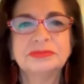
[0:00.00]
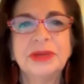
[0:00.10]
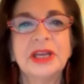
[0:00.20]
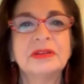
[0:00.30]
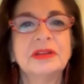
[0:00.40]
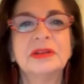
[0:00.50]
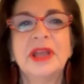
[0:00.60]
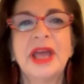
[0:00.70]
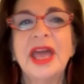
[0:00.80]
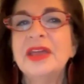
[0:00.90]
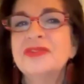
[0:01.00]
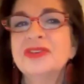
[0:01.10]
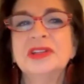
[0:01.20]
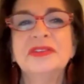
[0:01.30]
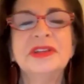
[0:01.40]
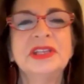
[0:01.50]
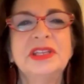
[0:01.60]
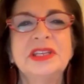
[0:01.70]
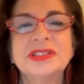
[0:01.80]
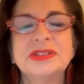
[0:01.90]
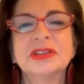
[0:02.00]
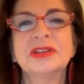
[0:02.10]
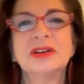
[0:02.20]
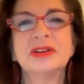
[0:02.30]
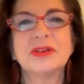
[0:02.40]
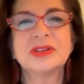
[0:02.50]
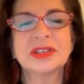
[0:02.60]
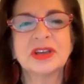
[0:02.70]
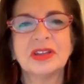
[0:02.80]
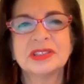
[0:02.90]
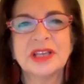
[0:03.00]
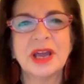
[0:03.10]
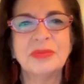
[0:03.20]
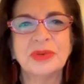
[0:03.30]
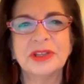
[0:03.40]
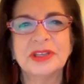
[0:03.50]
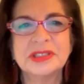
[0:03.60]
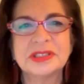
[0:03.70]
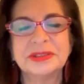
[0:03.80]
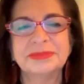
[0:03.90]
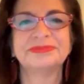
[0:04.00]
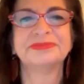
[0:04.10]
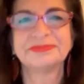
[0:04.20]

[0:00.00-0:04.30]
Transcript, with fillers: But hey, if you're living in Nice, you can go to Corsica all the time pretty easily.